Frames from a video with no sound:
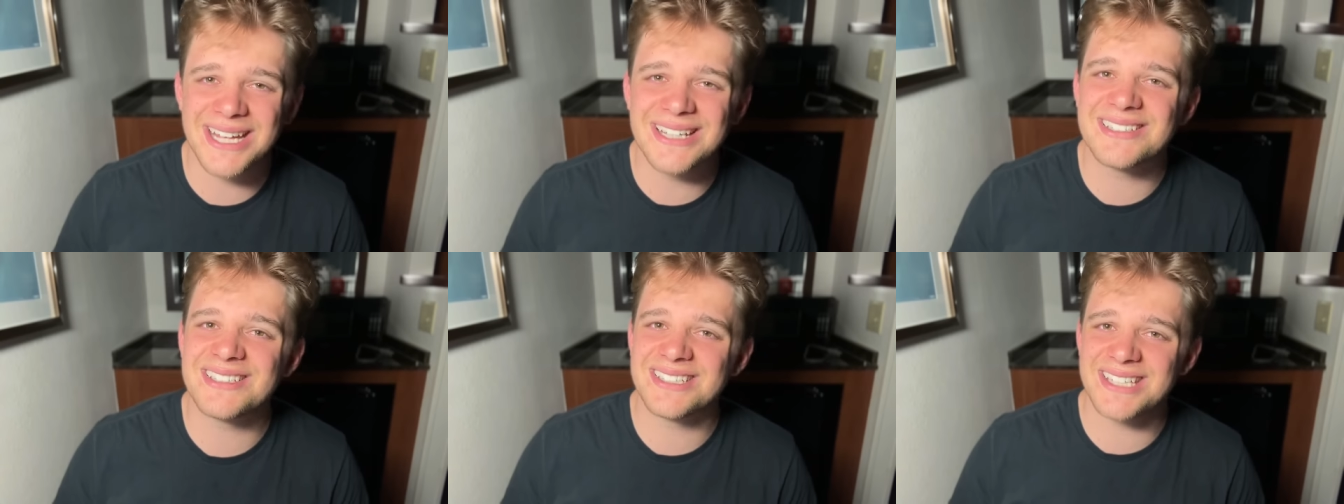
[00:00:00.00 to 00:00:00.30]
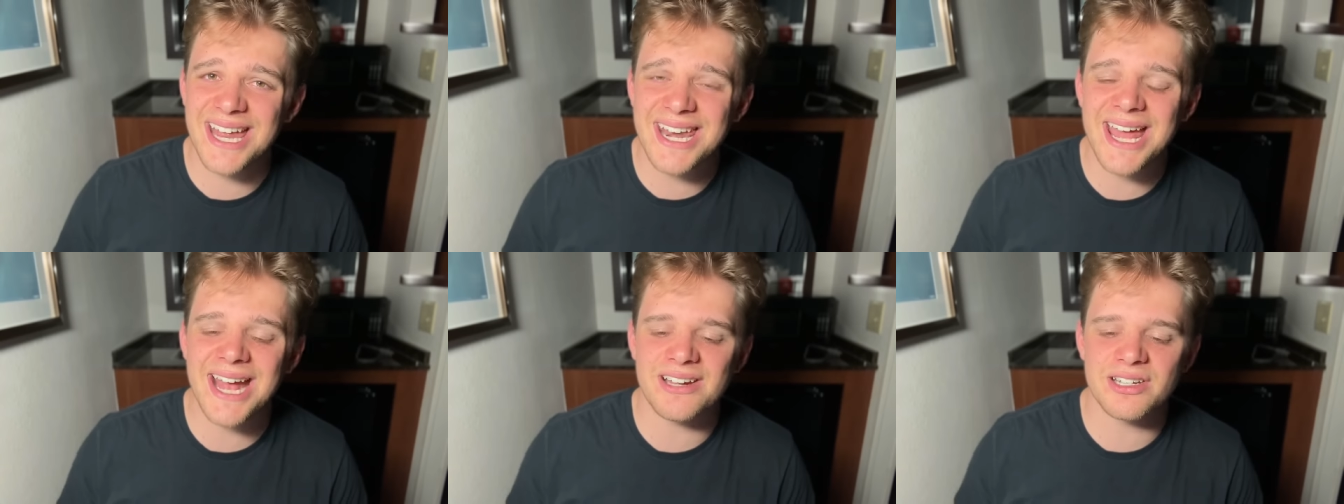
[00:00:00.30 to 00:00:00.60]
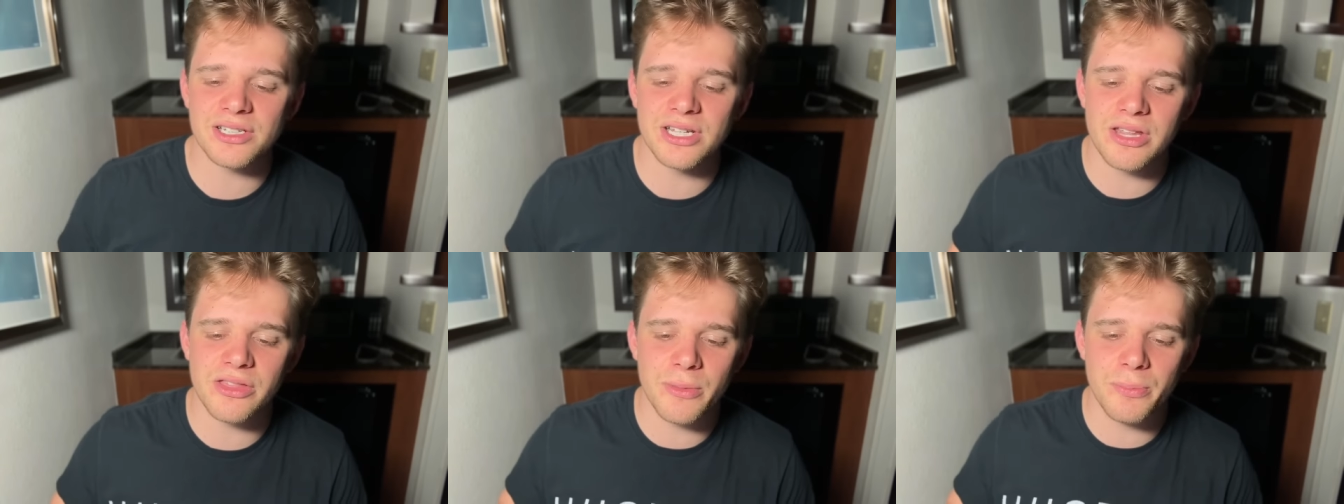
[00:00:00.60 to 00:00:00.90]
Instead,
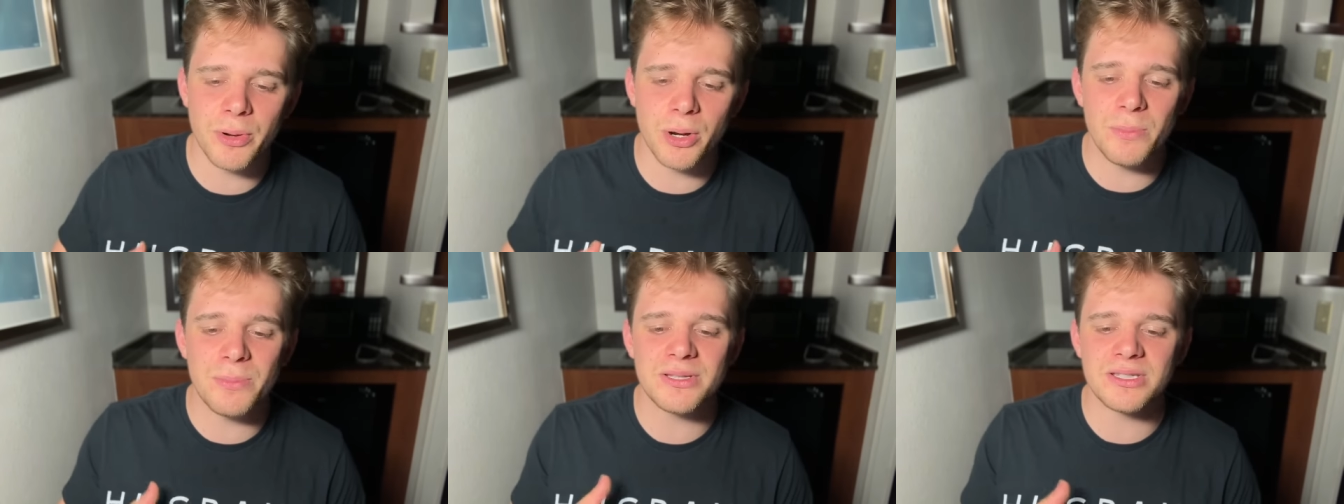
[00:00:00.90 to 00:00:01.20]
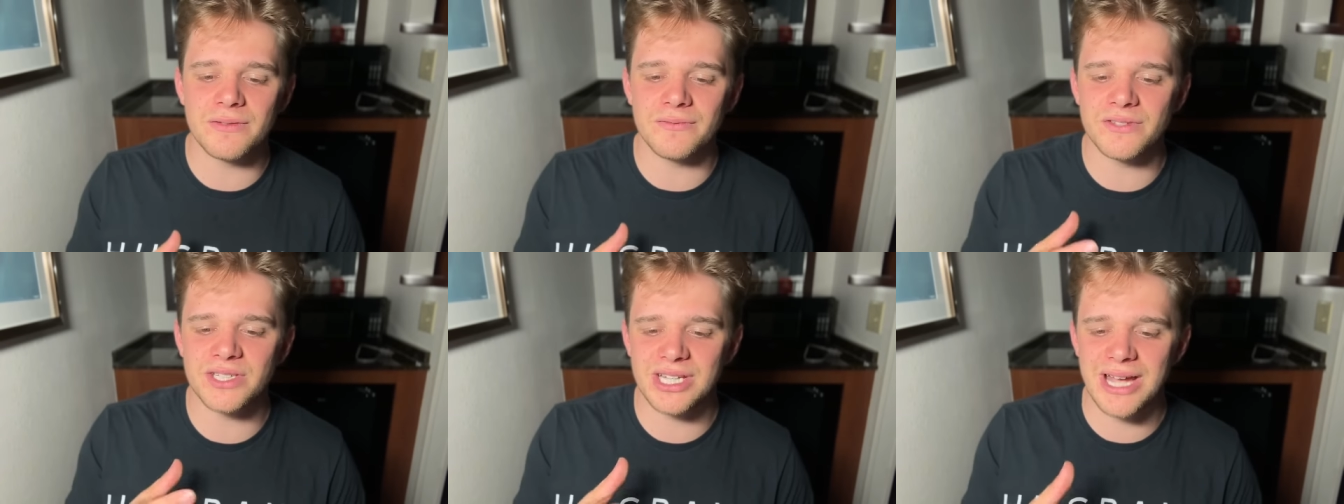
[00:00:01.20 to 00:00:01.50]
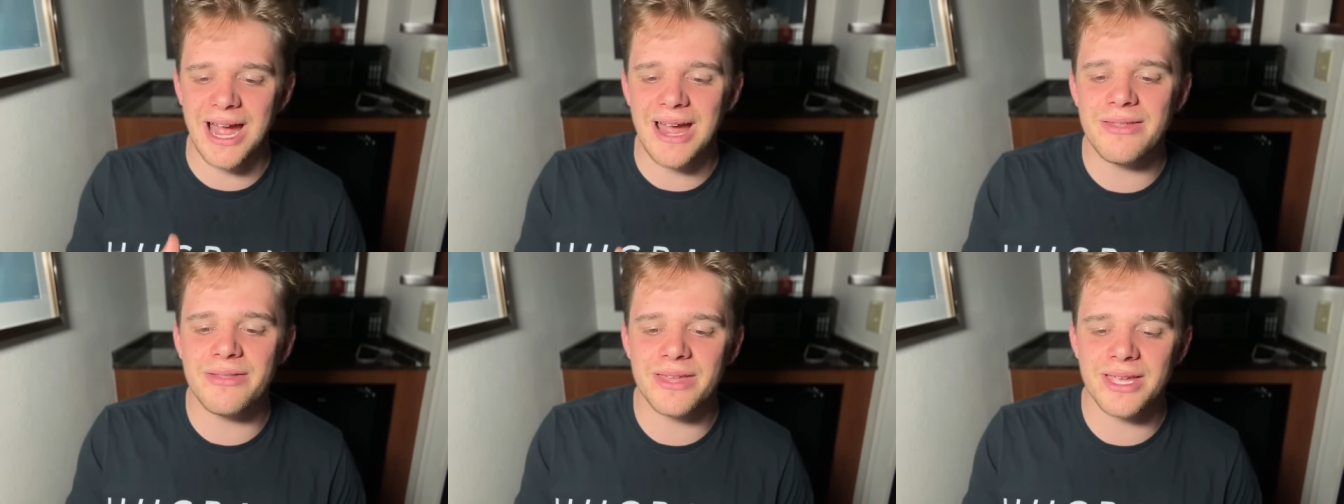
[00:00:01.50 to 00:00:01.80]
actually, the purpose of
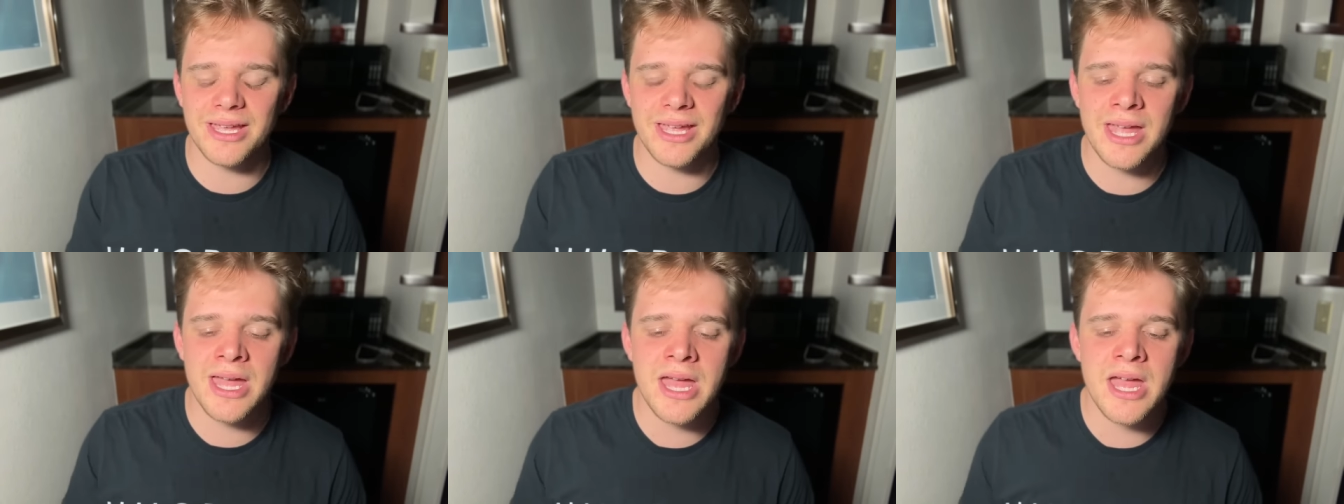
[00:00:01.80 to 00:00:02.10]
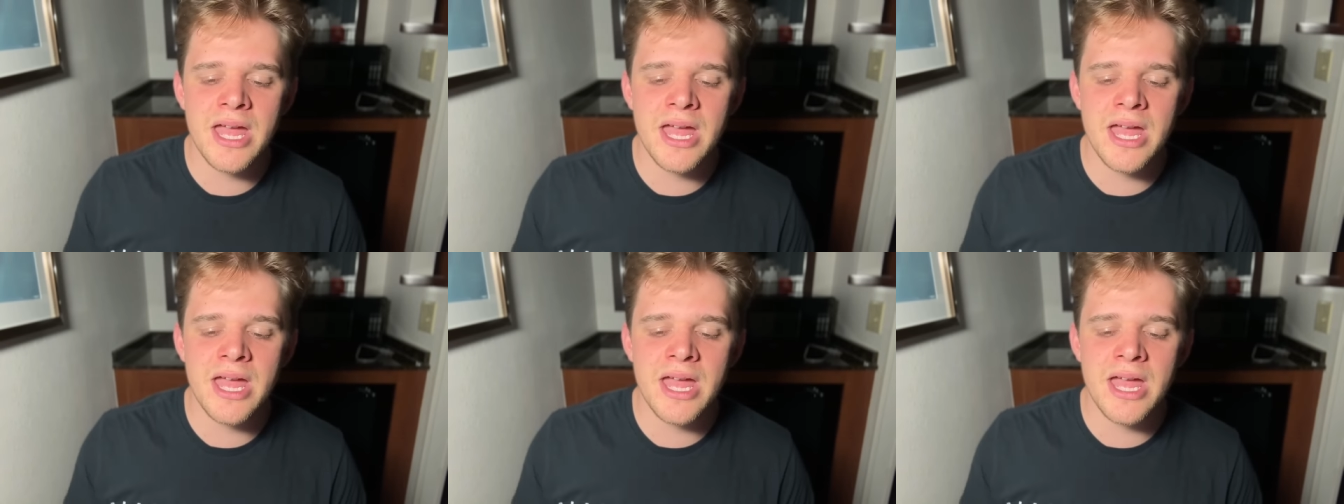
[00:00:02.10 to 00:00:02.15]
tithing